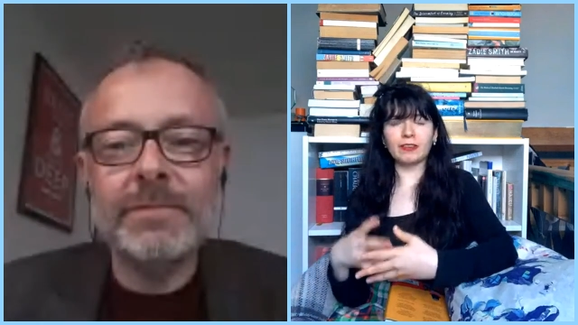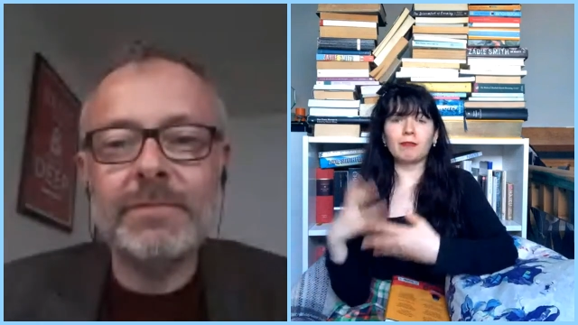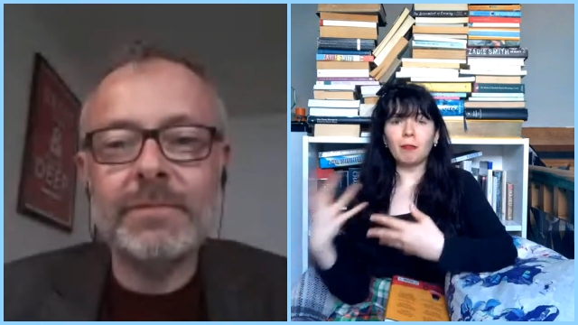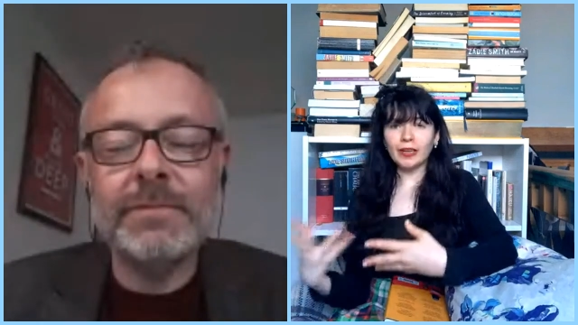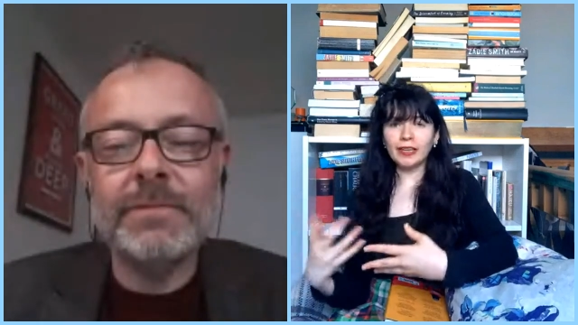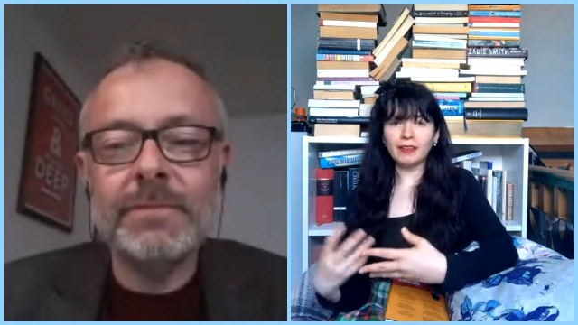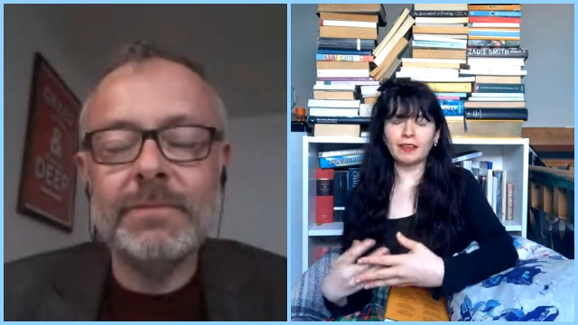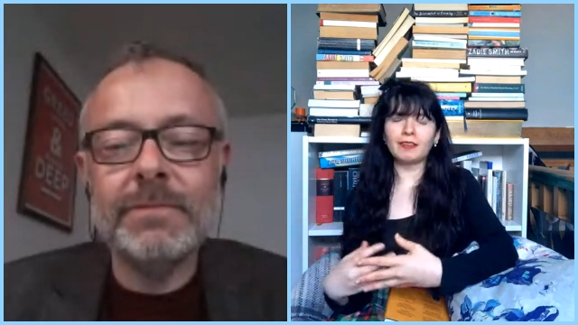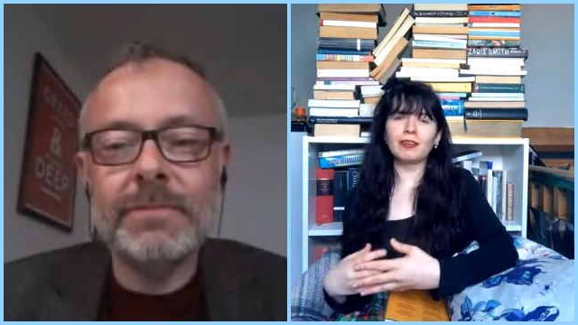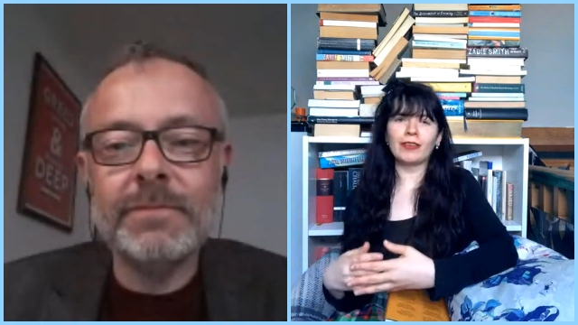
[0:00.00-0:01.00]
Speaker 1: in terms of
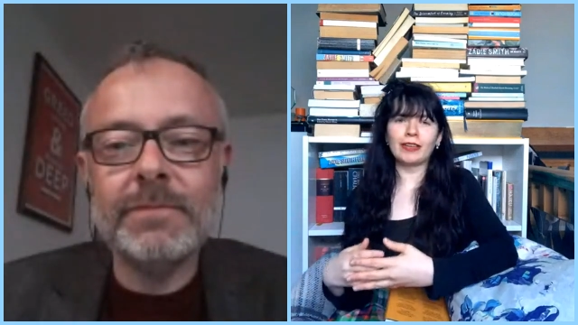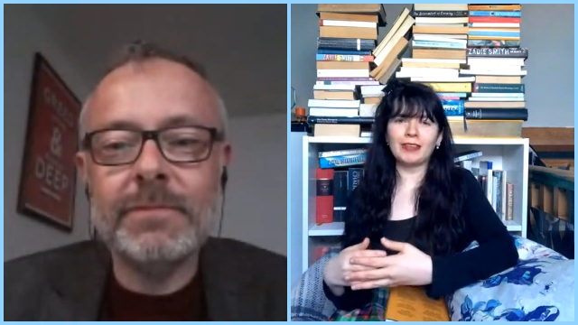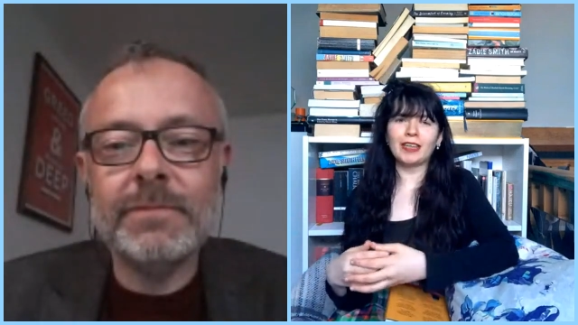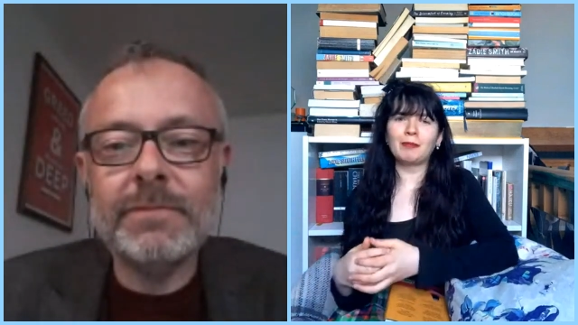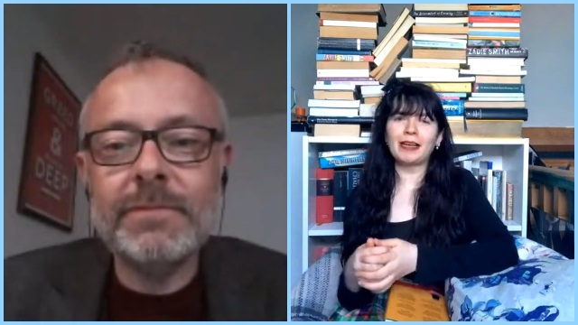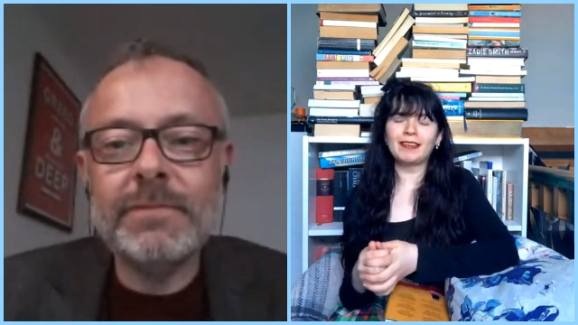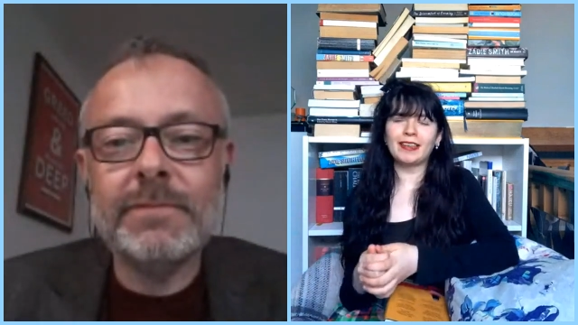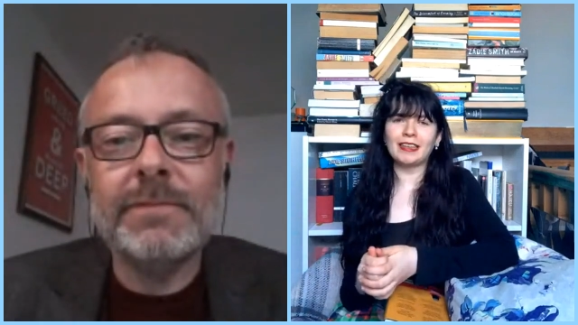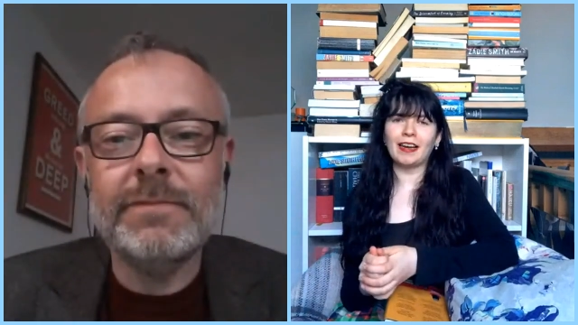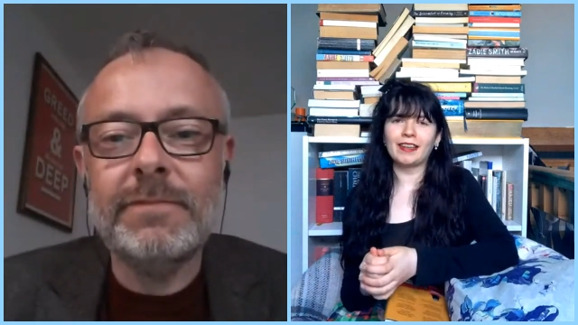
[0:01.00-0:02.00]
money, in terms of not living in a
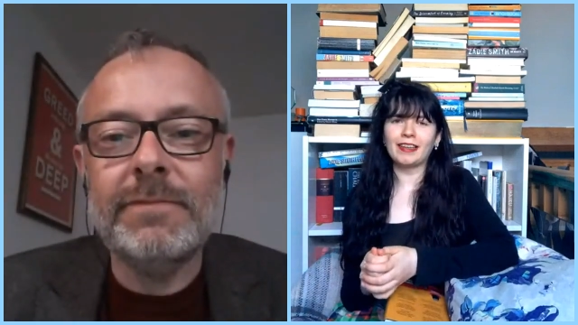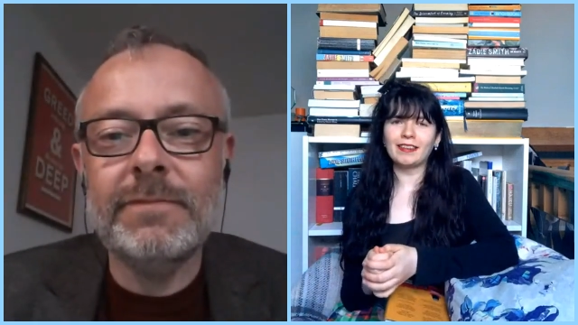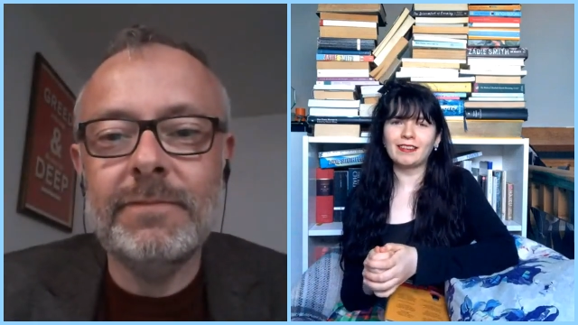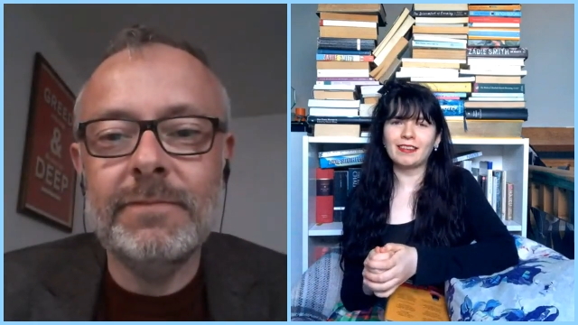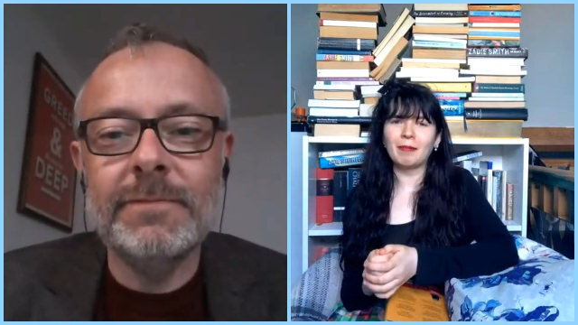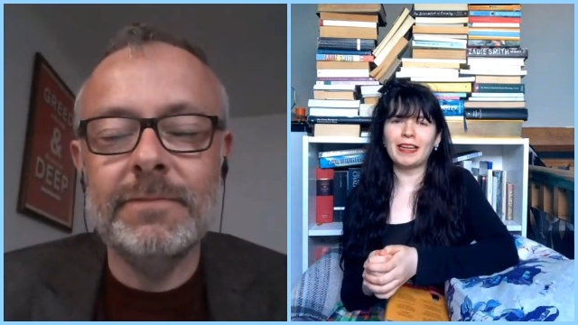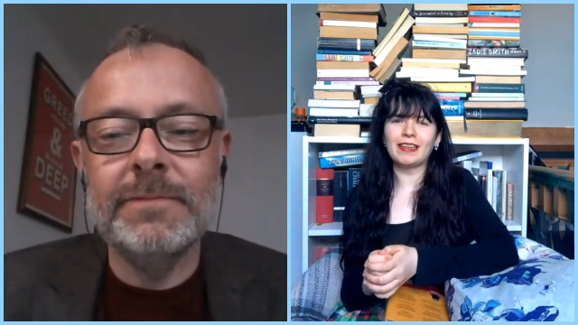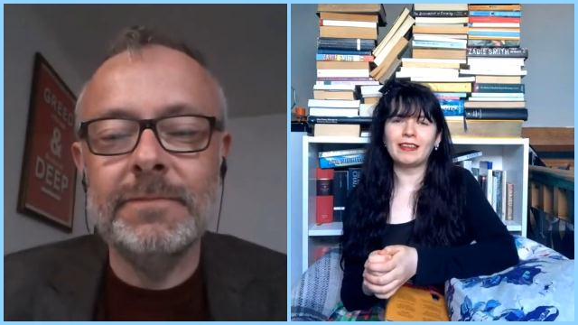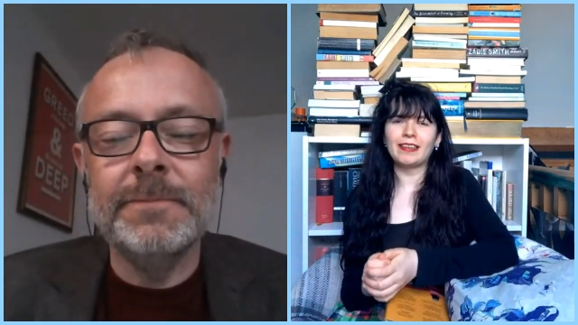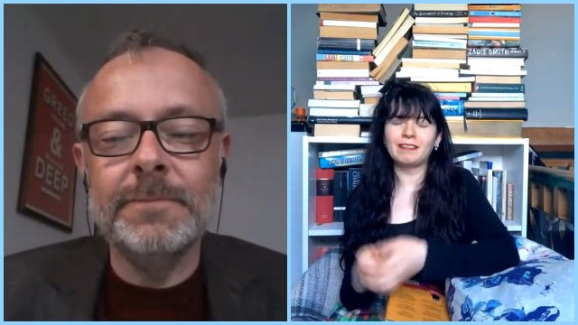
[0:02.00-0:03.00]
big city, I think this is
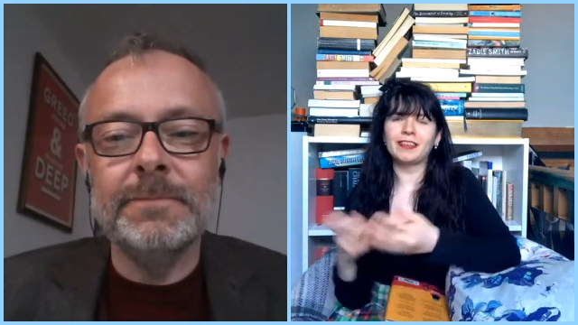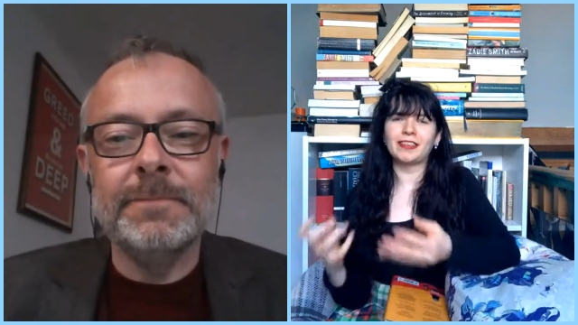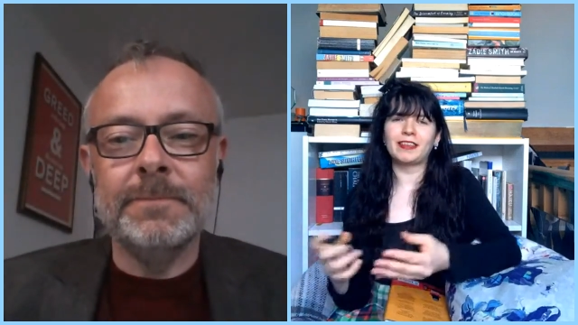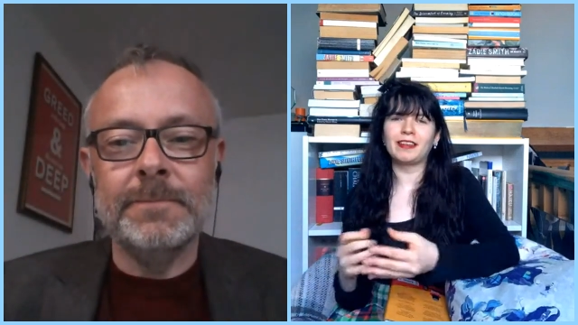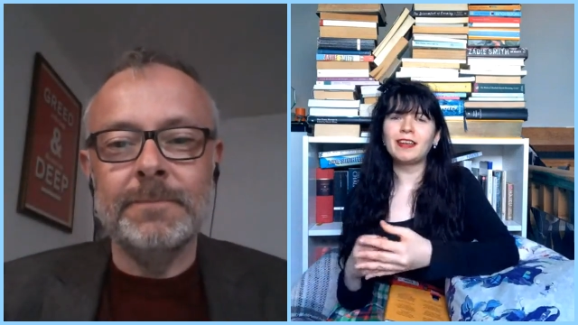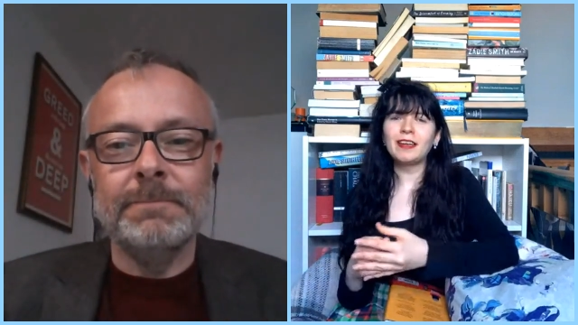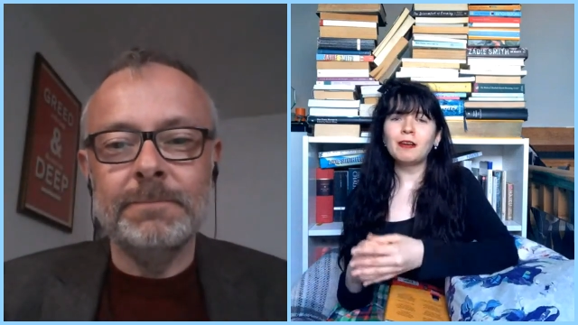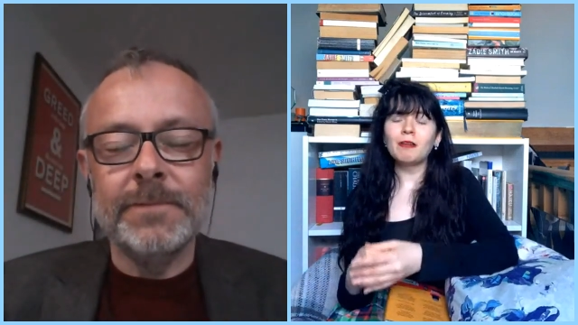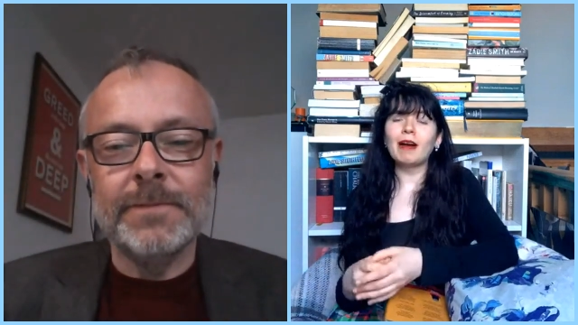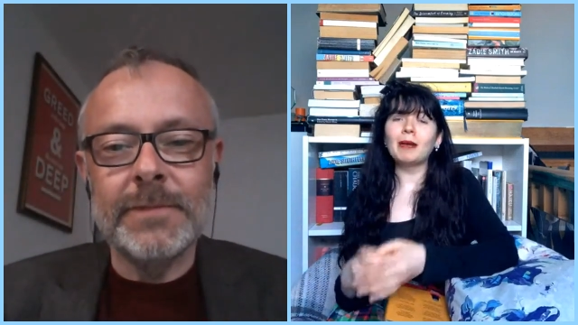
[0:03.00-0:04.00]
making literature
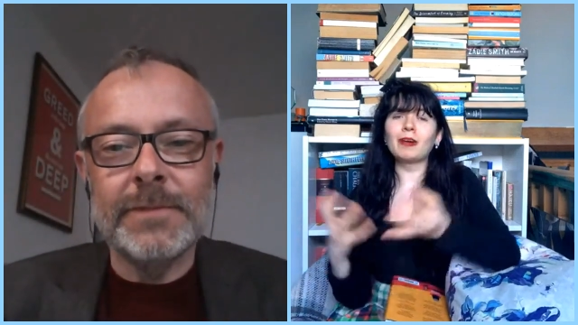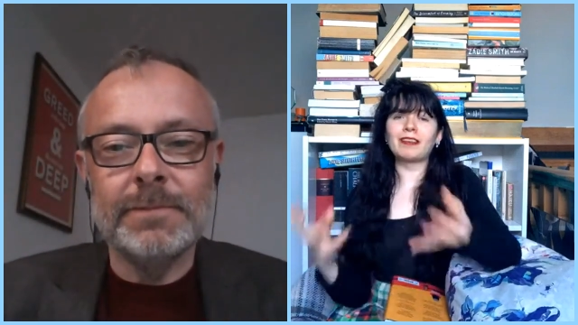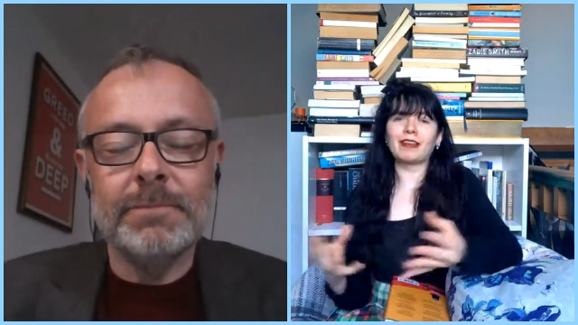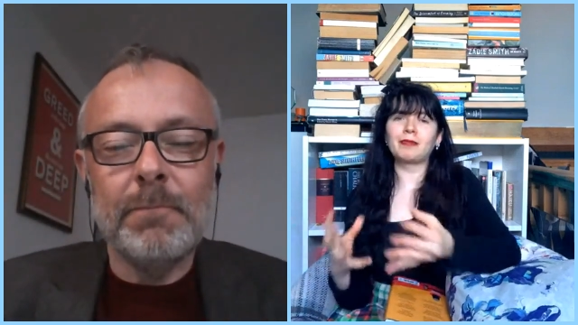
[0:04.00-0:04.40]
way more